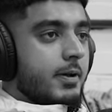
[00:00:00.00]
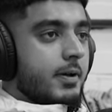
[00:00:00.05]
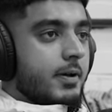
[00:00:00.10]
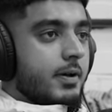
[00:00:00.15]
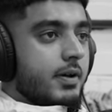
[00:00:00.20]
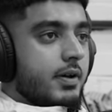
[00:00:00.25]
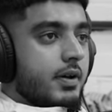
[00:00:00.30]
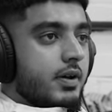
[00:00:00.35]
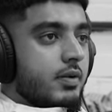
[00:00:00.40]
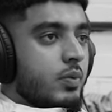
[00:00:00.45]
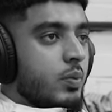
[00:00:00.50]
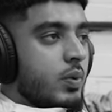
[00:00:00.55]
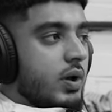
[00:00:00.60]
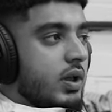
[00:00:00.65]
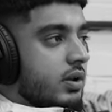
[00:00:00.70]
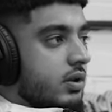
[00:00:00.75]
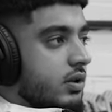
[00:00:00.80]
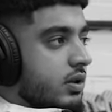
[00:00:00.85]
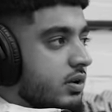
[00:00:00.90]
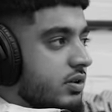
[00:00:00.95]
We
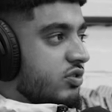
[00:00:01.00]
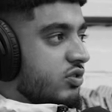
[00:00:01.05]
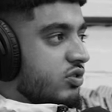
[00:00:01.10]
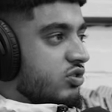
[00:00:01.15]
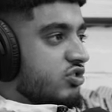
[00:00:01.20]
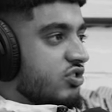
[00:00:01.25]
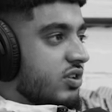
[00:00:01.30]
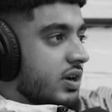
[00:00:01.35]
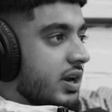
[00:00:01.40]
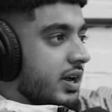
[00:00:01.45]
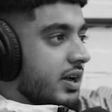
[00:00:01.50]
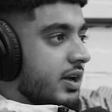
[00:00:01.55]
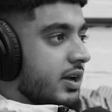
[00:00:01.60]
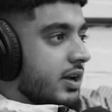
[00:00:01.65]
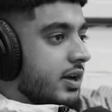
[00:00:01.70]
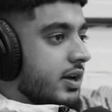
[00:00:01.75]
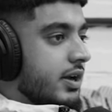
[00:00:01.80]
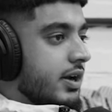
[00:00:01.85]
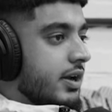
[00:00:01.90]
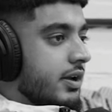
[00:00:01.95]
went to Sri
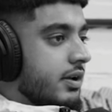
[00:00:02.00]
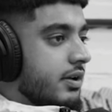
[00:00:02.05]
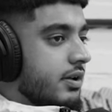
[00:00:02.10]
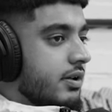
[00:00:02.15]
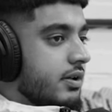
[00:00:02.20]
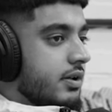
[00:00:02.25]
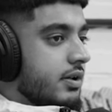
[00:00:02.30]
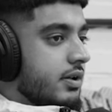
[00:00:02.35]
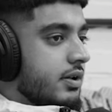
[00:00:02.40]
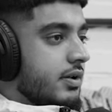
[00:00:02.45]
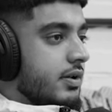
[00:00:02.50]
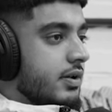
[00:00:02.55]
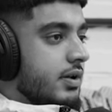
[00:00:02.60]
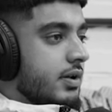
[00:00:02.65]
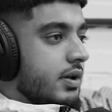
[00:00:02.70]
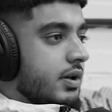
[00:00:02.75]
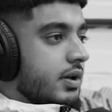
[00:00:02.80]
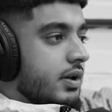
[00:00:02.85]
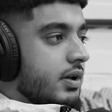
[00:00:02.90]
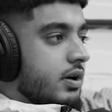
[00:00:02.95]
Lanka, and
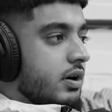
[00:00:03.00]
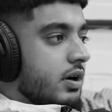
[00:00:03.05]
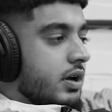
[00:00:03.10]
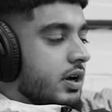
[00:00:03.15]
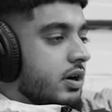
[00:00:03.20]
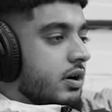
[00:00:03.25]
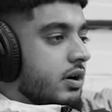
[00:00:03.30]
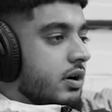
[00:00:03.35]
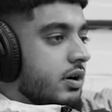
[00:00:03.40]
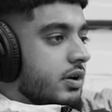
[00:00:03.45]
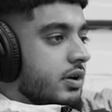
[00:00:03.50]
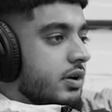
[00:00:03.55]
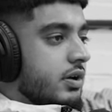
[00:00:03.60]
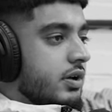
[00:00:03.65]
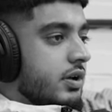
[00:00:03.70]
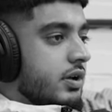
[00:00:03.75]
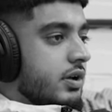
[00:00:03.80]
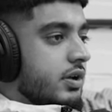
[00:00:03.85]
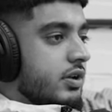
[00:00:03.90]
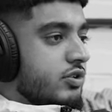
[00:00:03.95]
I got
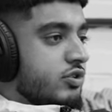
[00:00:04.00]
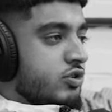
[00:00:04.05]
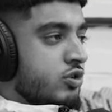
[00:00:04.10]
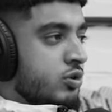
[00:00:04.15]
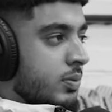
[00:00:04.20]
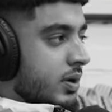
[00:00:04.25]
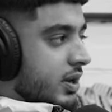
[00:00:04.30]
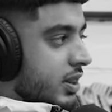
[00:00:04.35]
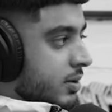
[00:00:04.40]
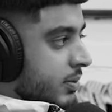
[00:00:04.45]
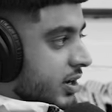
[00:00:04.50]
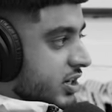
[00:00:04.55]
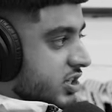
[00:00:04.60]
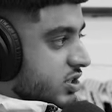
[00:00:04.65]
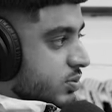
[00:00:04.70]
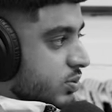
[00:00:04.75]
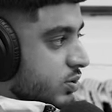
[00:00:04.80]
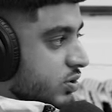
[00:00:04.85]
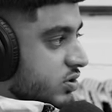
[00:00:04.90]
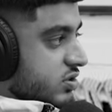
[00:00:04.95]
2 Man of the
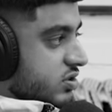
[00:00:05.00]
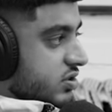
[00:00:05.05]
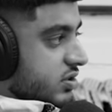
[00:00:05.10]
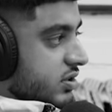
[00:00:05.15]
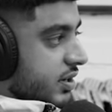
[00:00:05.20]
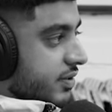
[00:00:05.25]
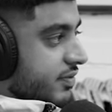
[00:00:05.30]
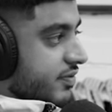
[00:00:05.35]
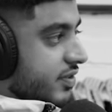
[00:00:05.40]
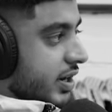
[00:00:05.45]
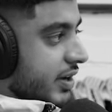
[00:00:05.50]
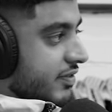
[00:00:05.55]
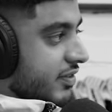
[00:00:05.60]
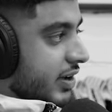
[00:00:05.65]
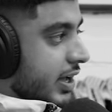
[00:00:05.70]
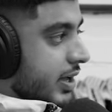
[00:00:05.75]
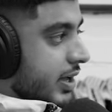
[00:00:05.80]
Match awards in 5